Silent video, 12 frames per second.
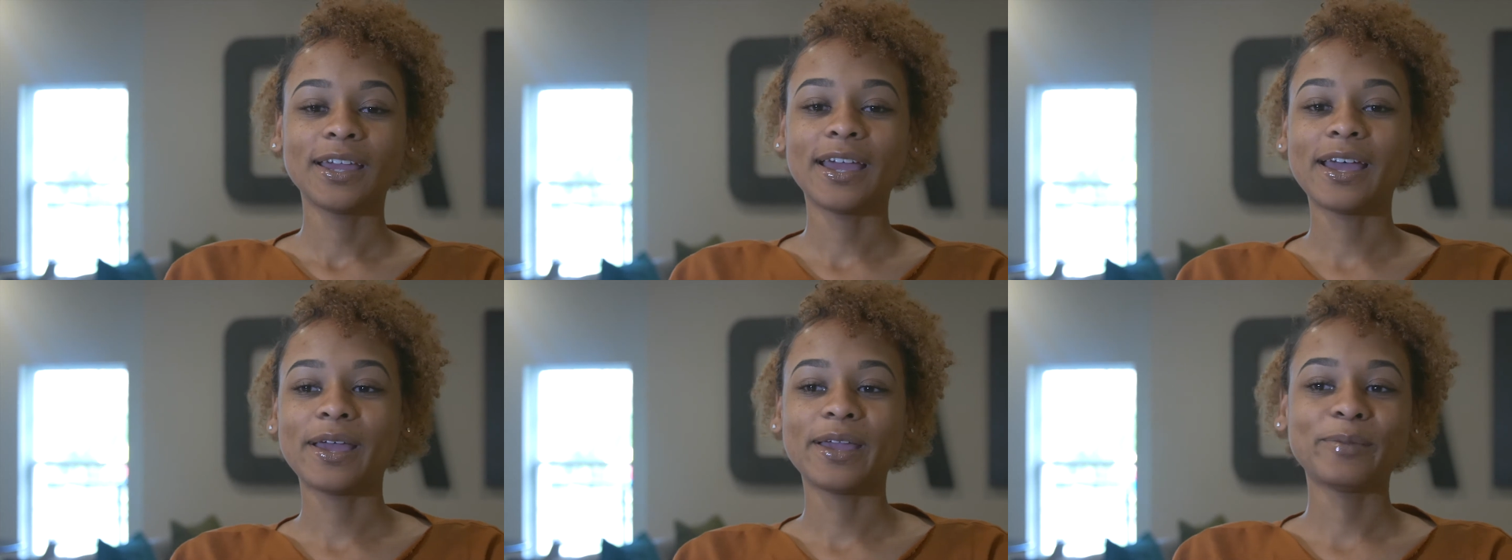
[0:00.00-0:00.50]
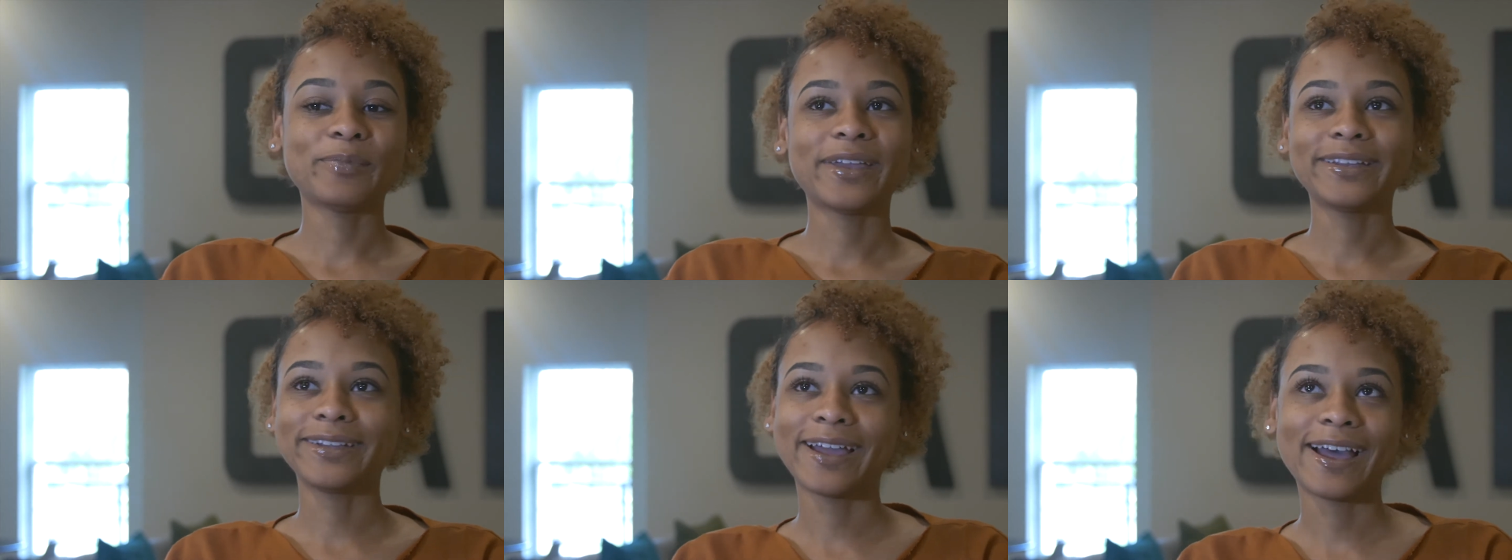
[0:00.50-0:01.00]
I
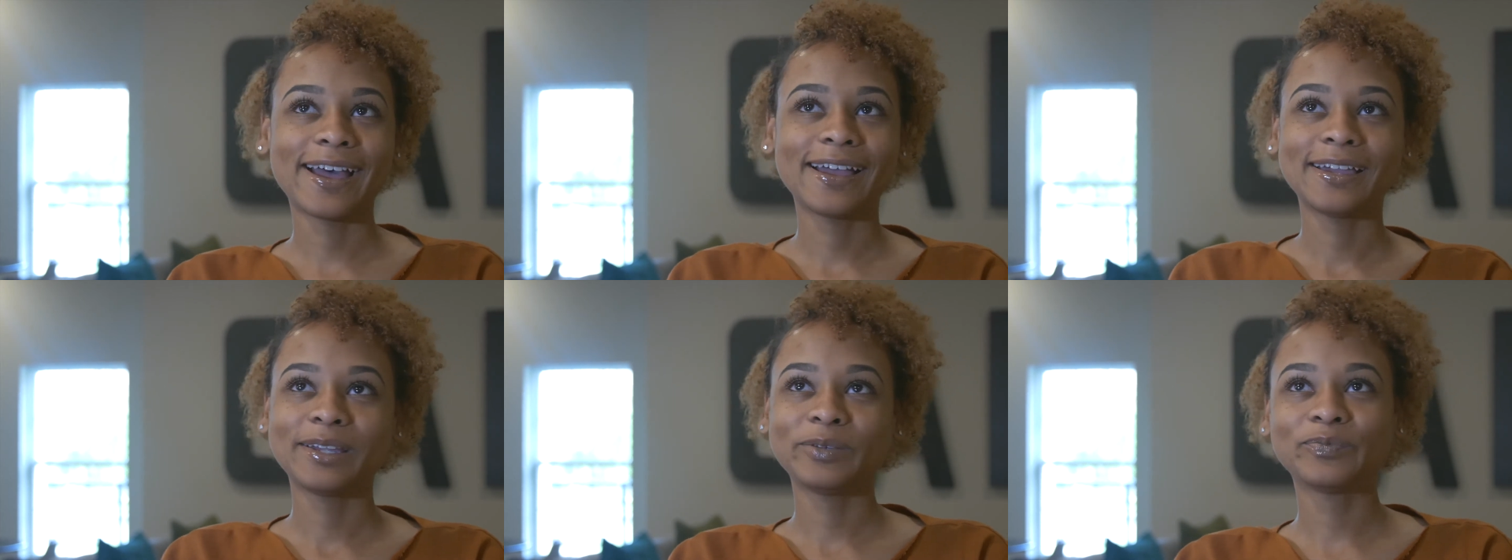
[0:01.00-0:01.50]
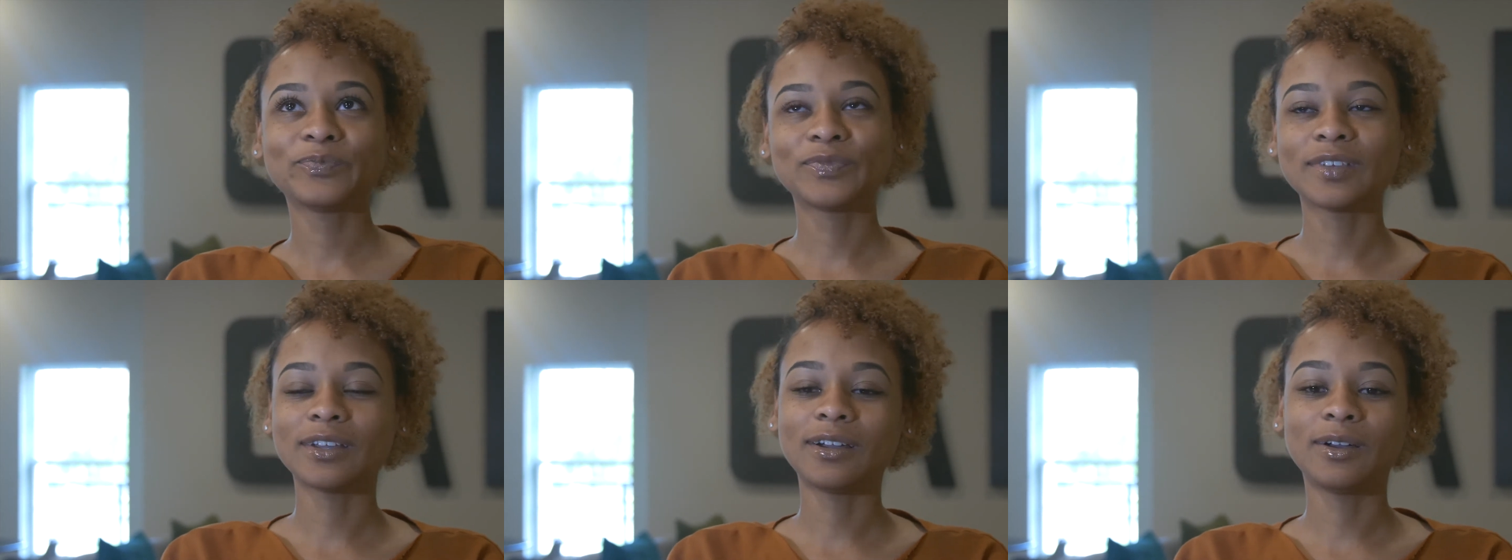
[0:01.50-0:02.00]
met a guy,
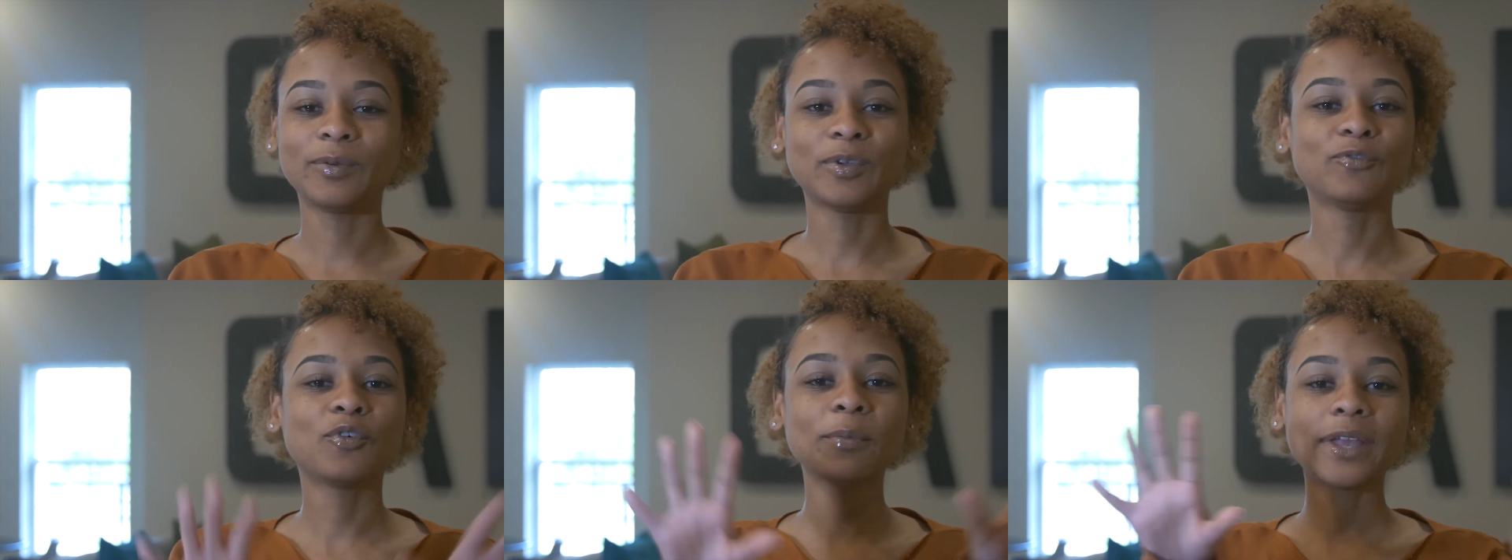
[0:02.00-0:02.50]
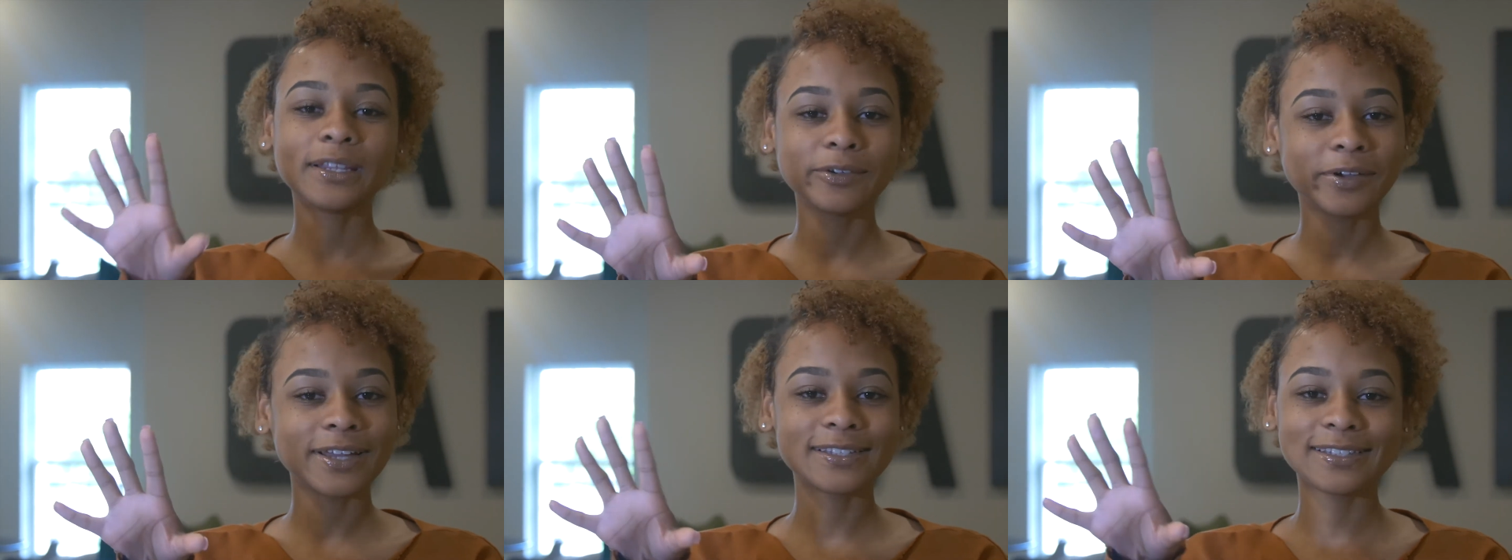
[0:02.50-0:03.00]
and for my
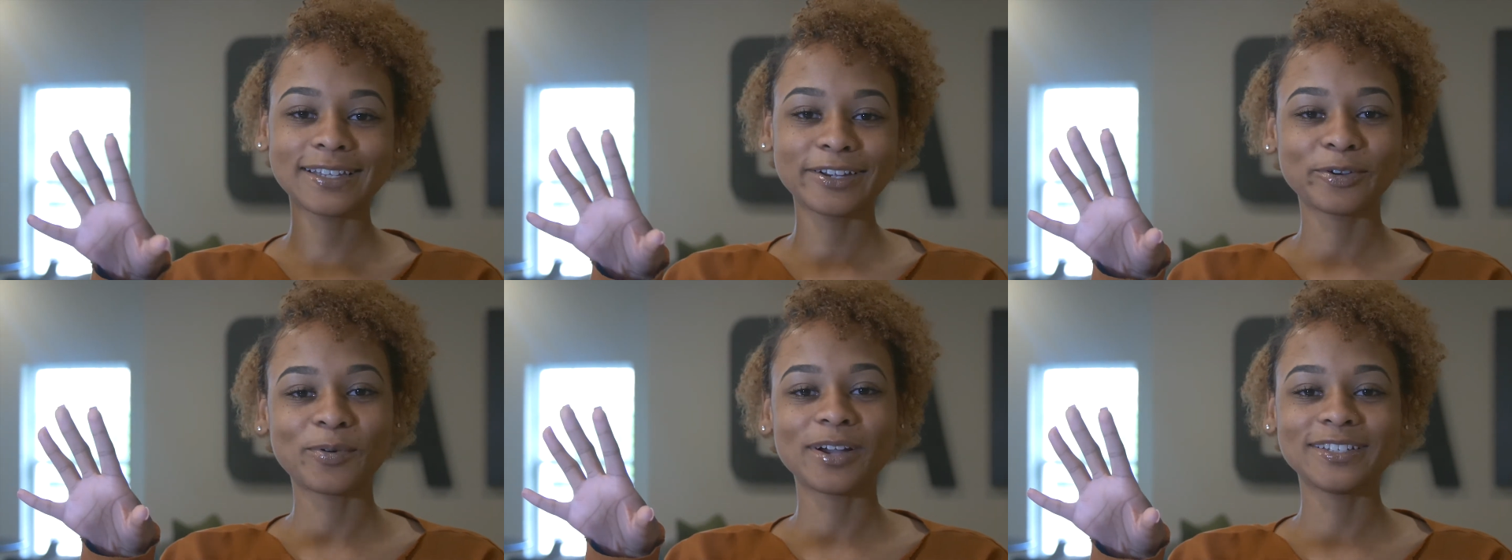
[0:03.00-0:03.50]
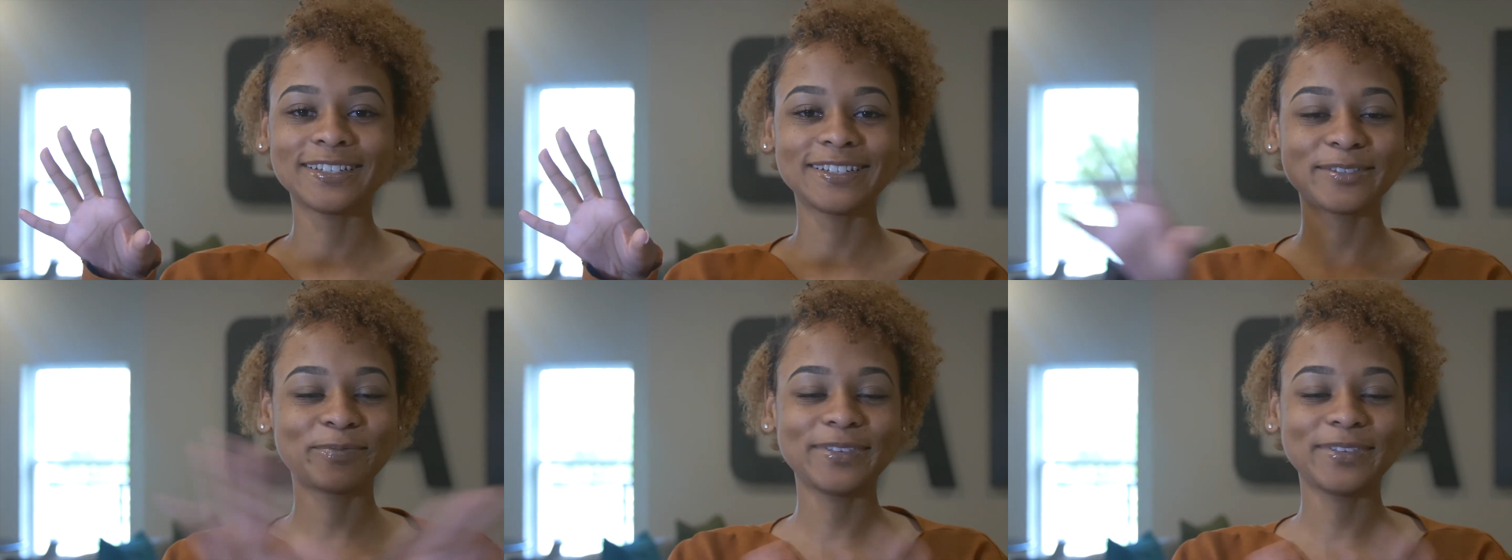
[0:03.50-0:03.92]
little cousins that are watching this,